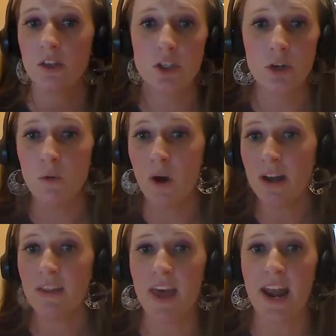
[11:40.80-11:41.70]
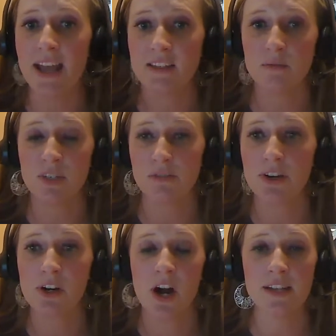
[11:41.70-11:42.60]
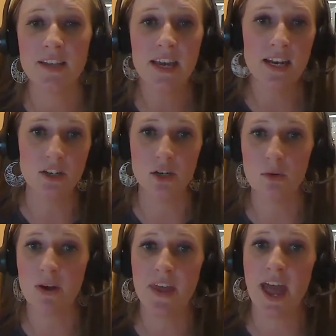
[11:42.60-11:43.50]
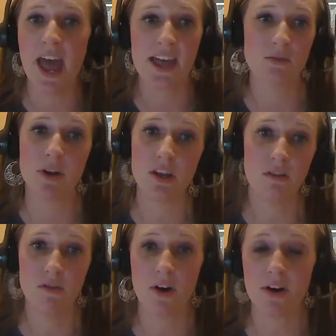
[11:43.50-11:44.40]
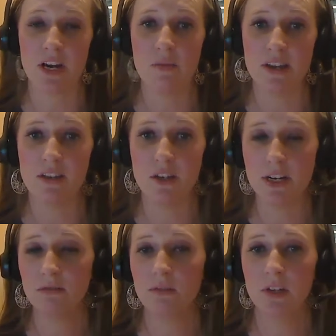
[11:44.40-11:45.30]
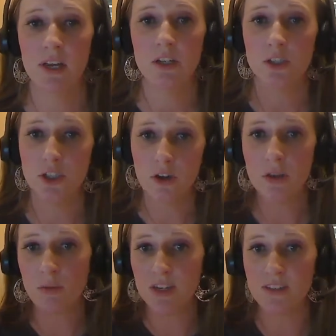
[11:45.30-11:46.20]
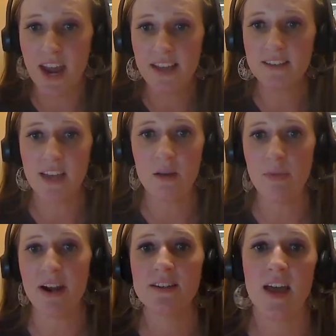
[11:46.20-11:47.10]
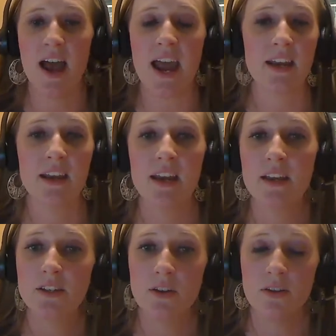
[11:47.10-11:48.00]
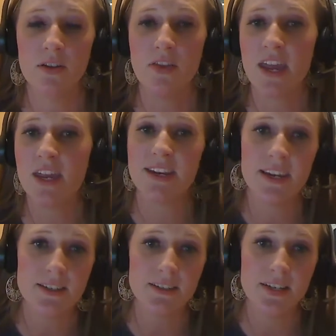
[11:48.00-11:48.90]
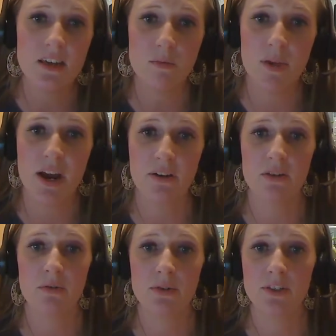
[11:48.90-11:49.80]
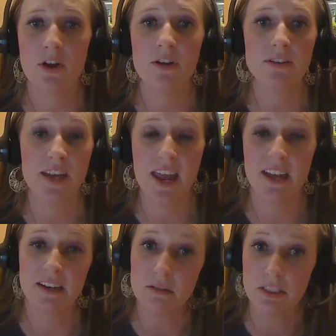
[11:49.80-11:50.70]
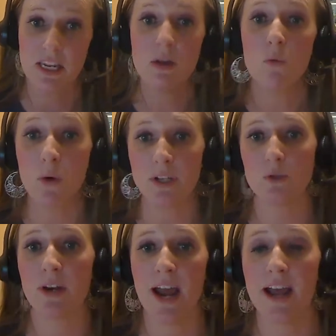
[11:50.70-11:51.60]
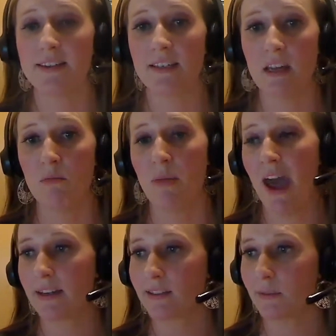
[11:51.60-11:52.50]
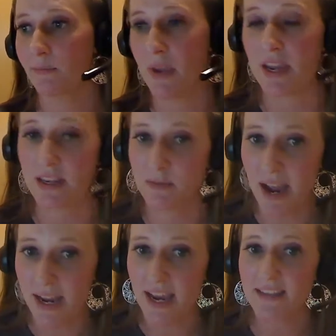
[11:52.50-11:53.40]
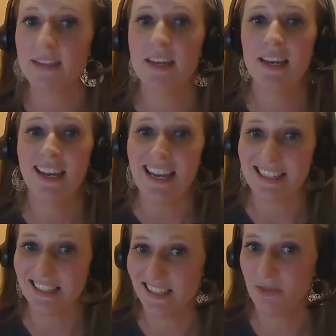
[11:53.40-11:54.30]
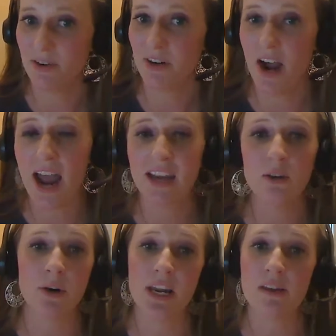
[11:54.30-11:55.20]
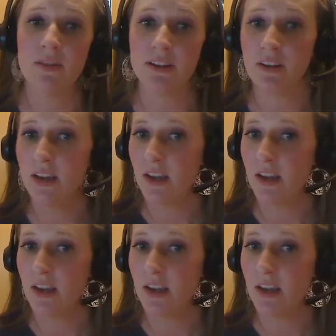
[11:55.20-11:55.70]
do one that has some different content and do one that has what you've already been doing. Show them the stats side by side so that they can easily compare the results and see which one has an impact. Because my guess is a different kind, or even